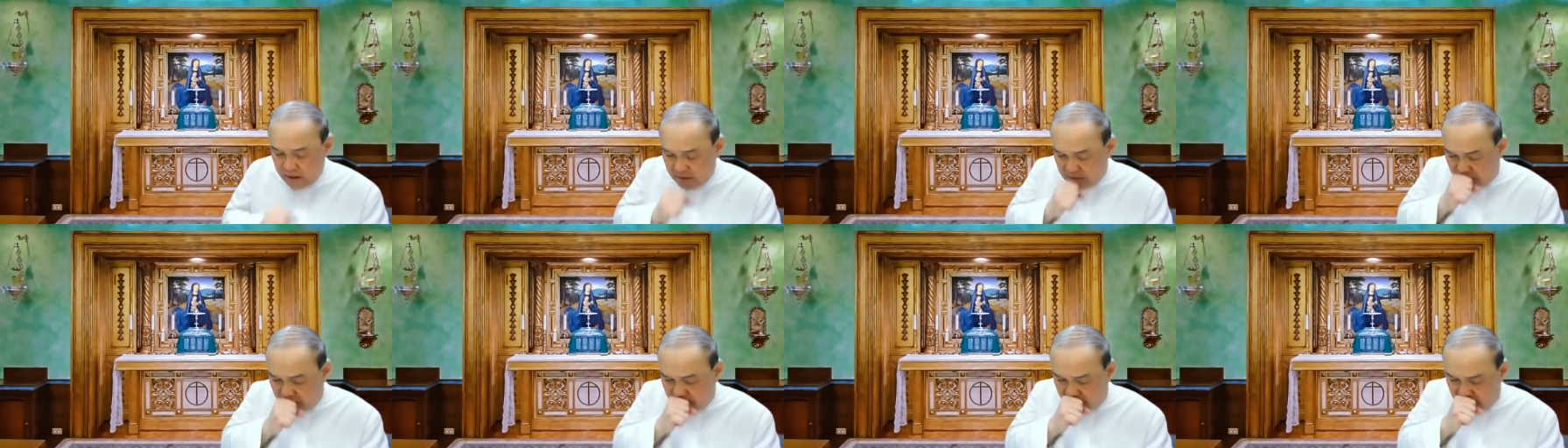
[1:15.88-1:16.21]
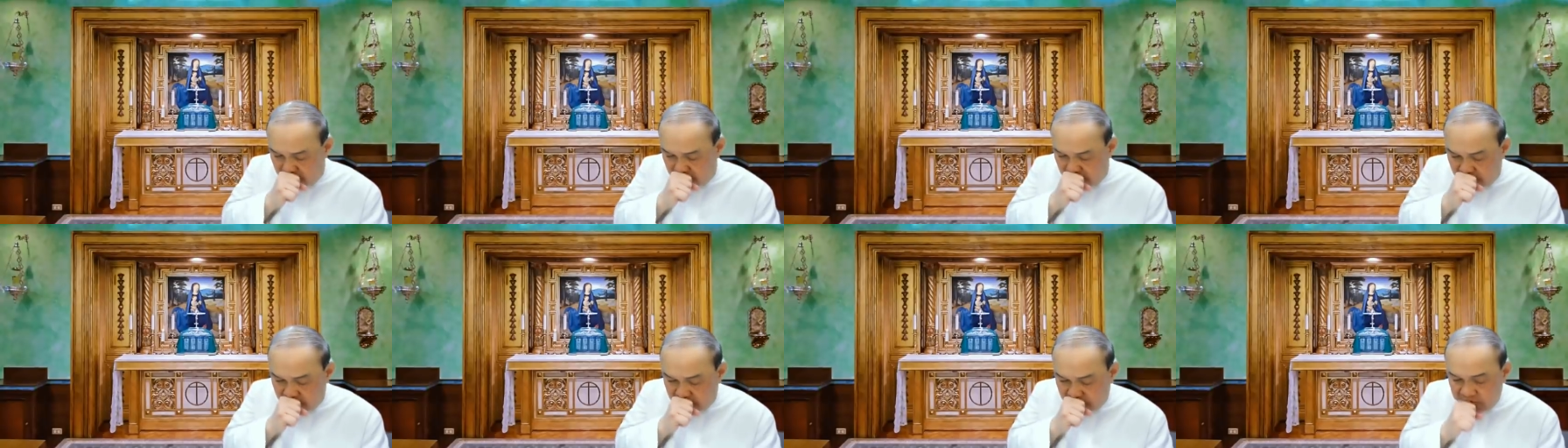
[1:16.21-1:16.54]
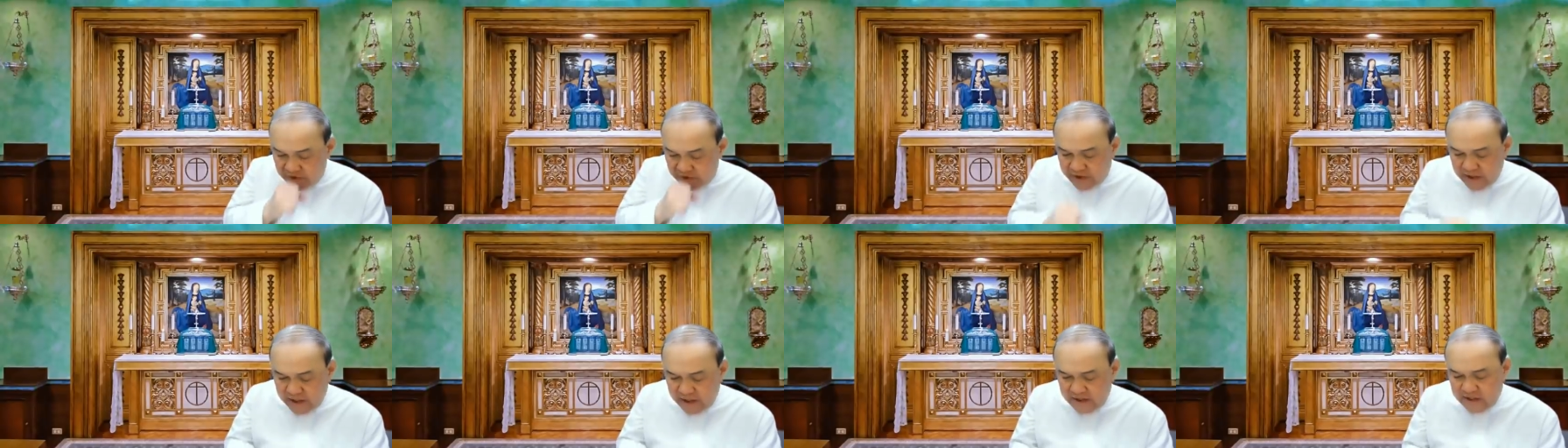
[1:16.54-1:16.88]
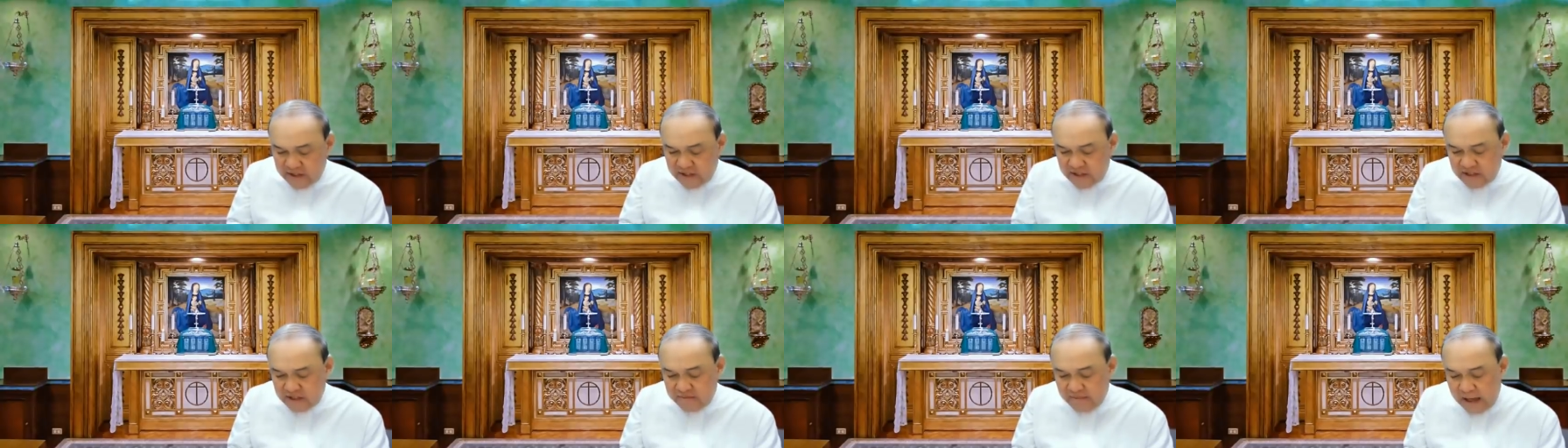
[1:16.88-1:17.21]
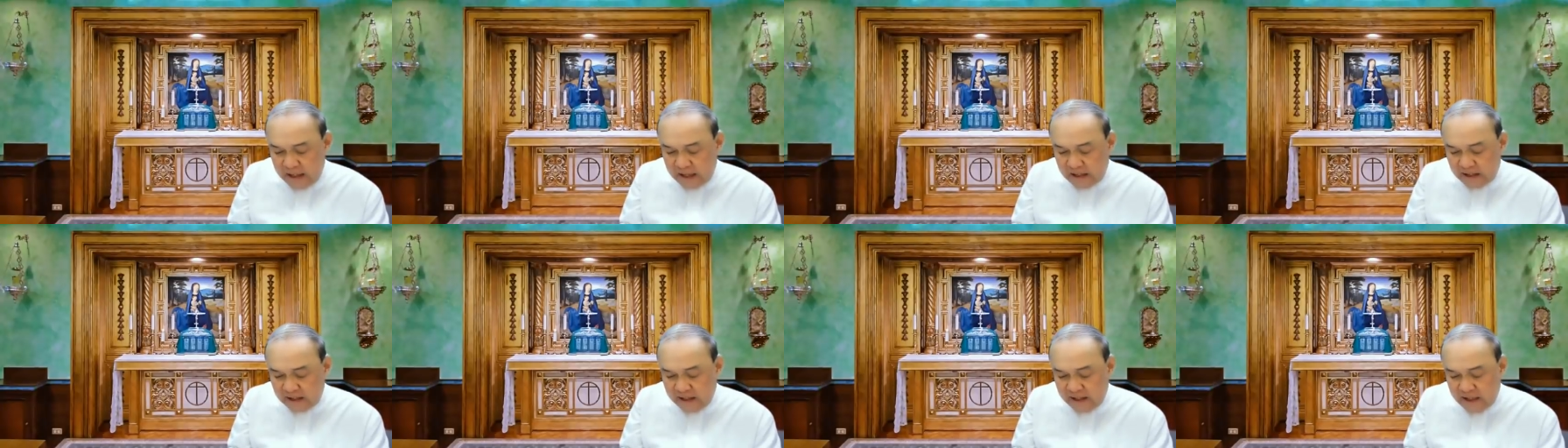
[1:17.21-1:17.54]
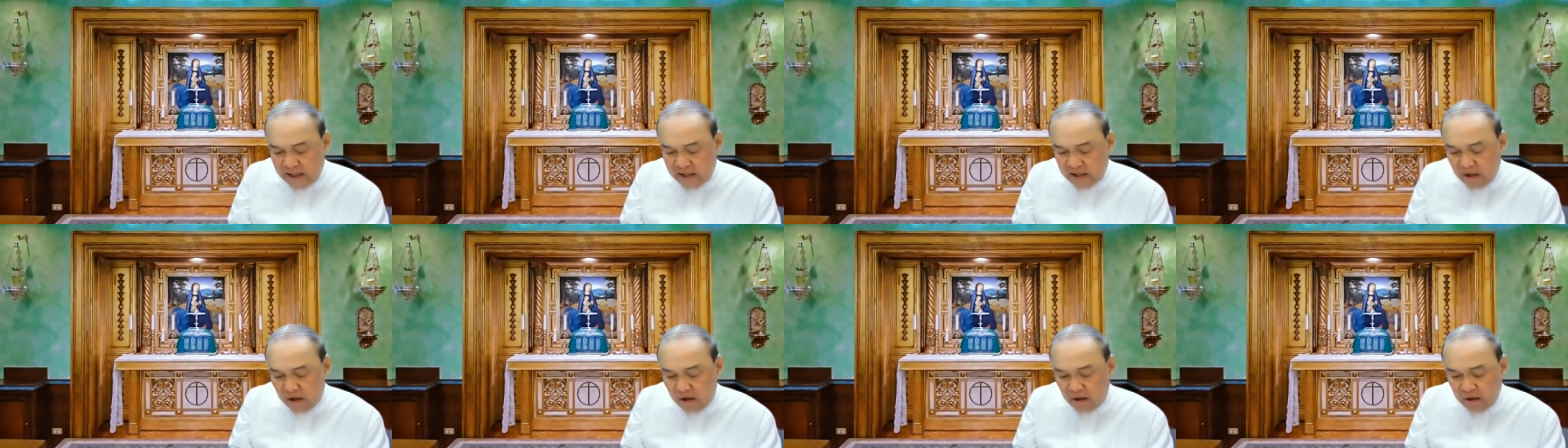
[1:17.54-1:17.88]
did this man get
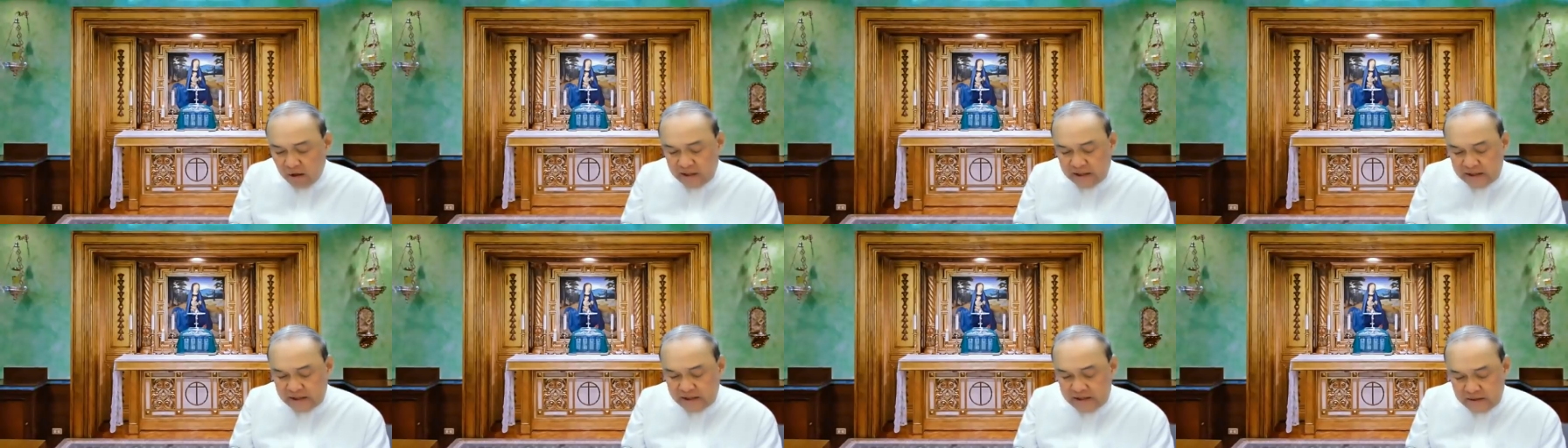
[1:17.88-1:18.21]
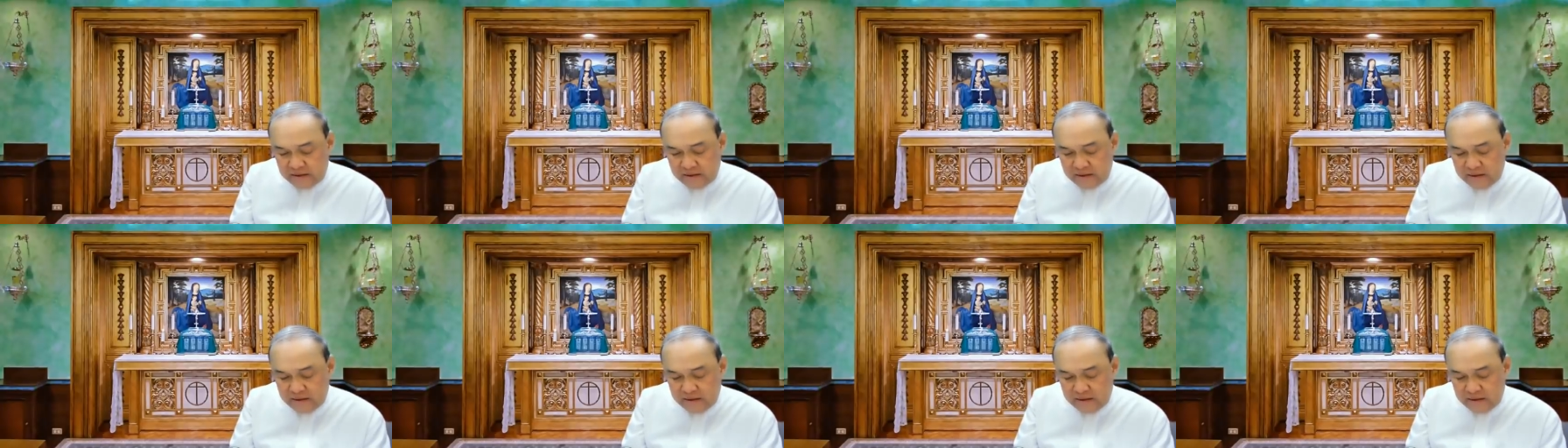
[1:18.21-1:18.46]
all this?